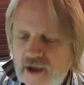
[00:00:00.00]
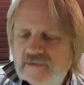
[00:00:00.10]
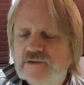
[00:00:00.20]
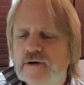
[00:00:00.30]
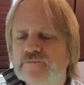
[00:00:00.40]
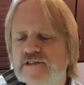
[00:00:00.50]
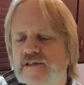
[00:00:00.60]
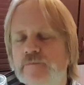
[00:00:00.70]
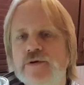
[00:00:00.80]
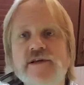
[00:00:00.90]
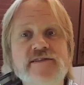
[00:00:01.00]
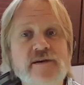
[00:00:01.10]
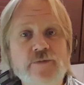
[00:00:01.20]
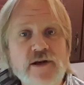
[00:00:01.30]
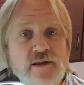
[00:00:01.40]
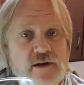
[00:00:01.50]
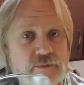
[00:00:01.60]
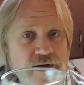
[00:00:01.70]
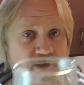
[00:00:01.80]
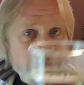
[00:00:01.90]
So I'm just going to put in something a little
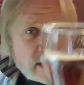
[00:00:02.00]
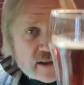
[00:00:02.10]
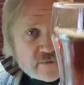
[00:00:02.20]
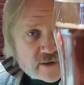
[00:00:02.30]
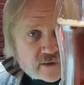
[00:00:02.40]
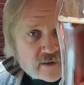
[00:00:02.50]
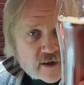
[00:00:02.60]
bit irrelevant,